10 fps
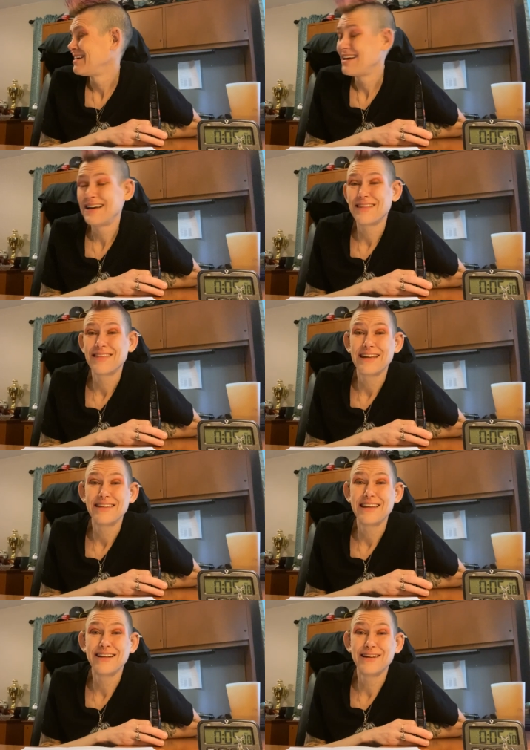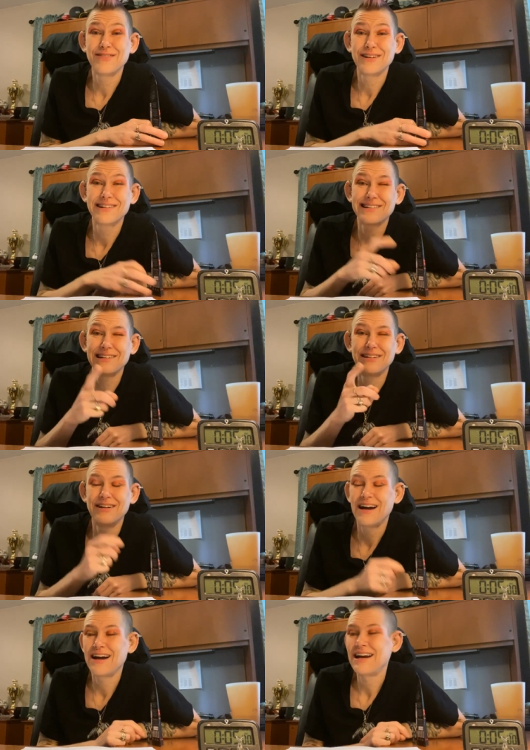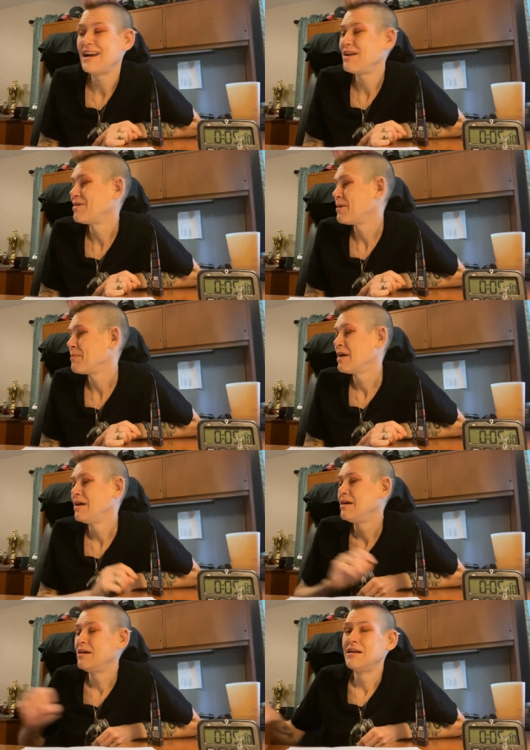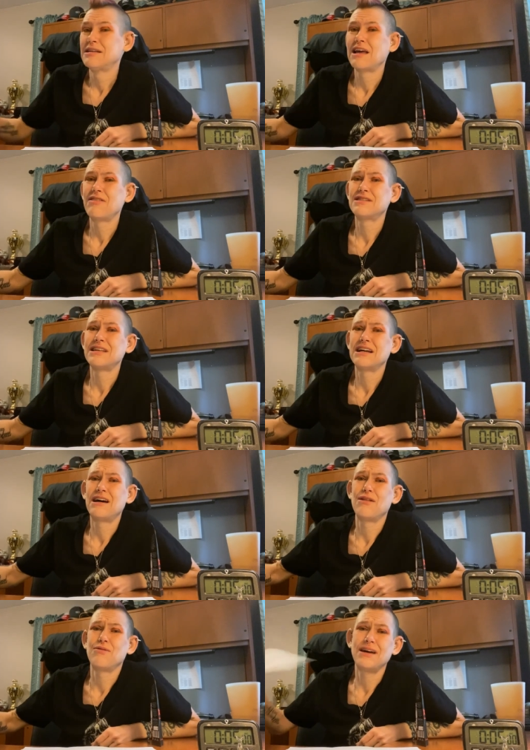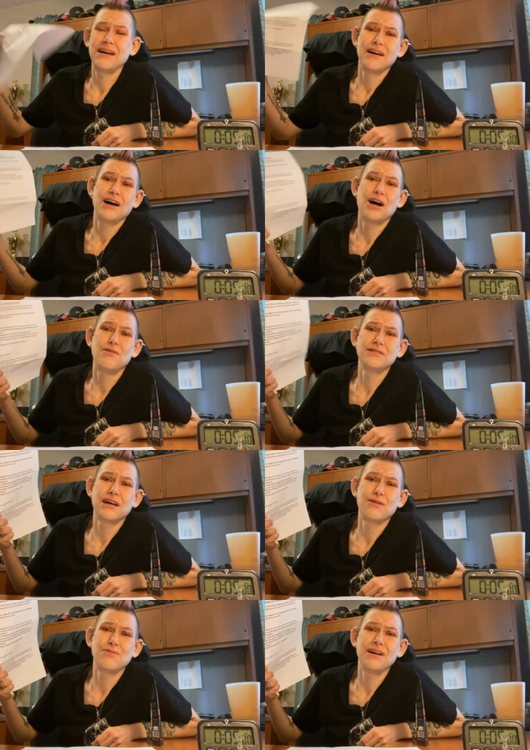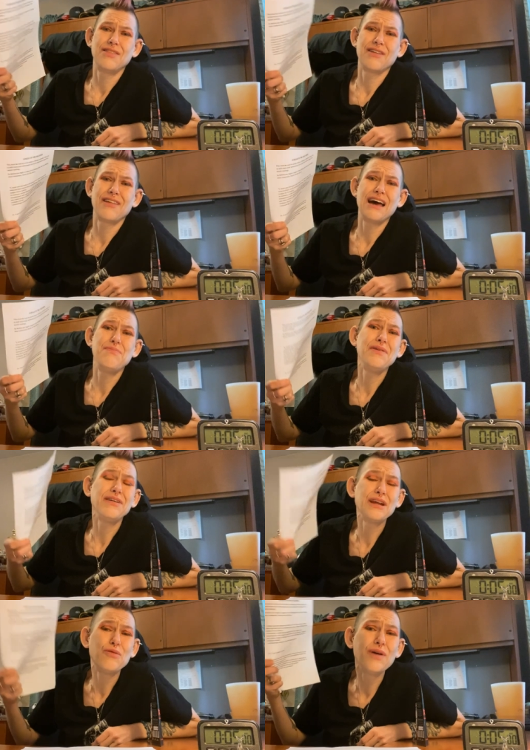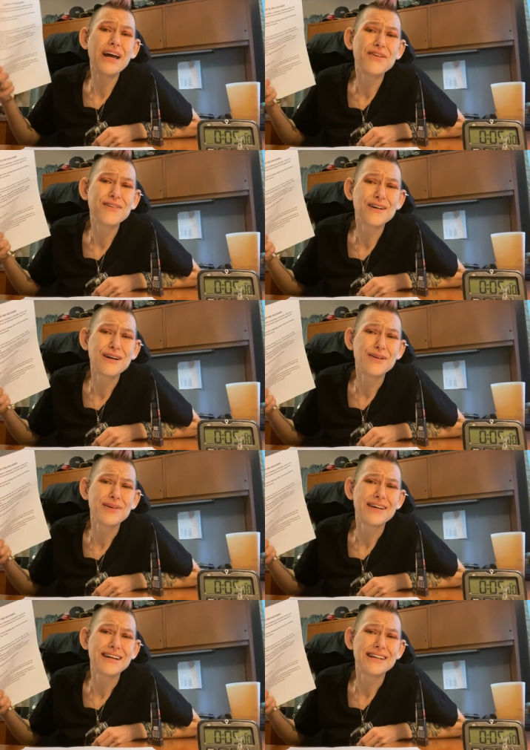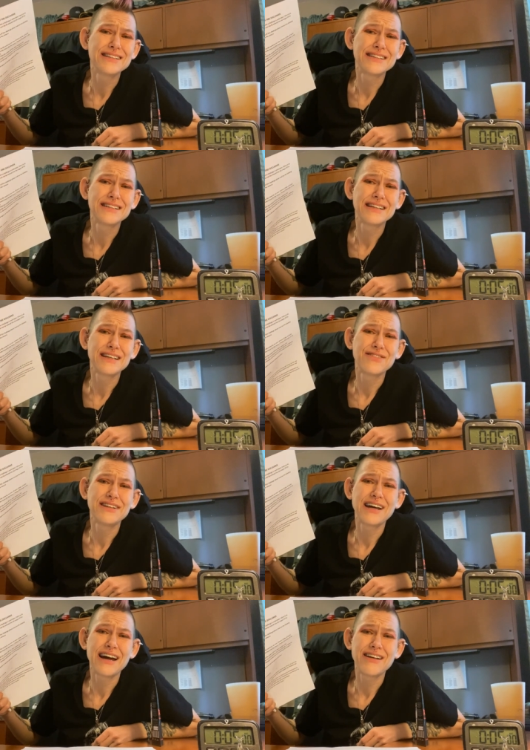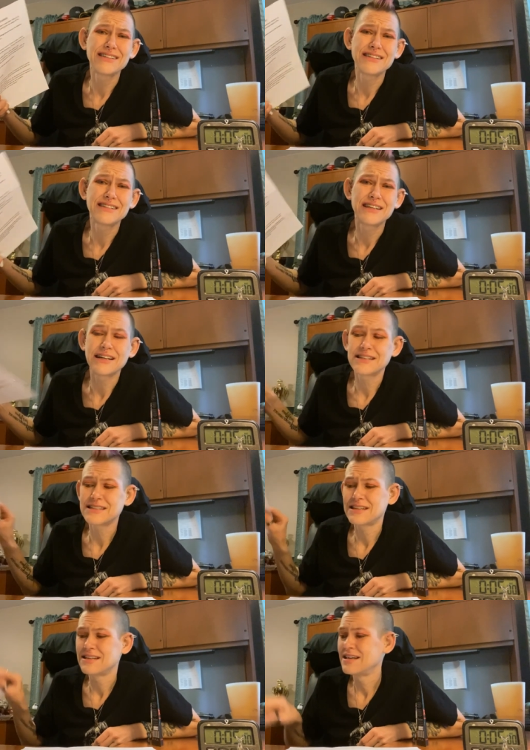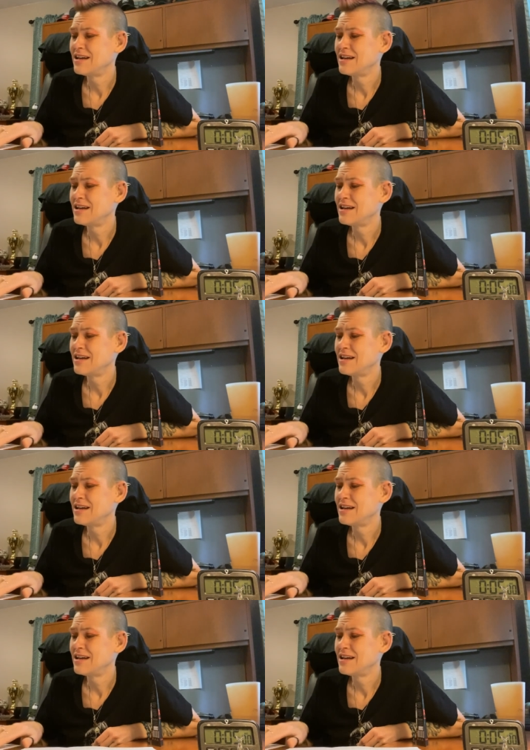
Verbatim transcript: Yeah, they deliver. All right, anyway. Let's get this thing out of the way. always got to read the liability waiver because if I die, that stinks.